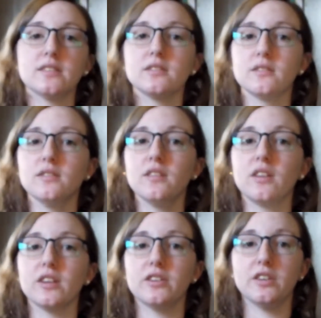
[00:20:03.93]
It's
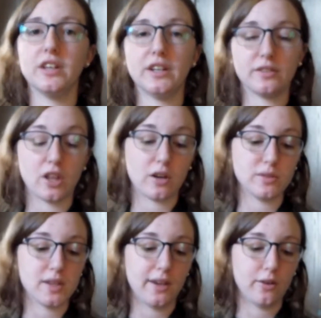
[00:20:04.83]
glittery, thought
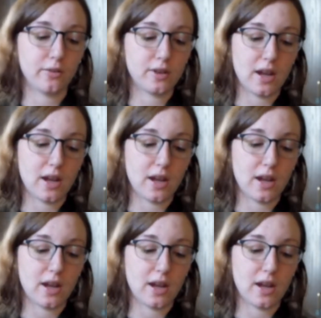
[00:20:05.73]
it was cute,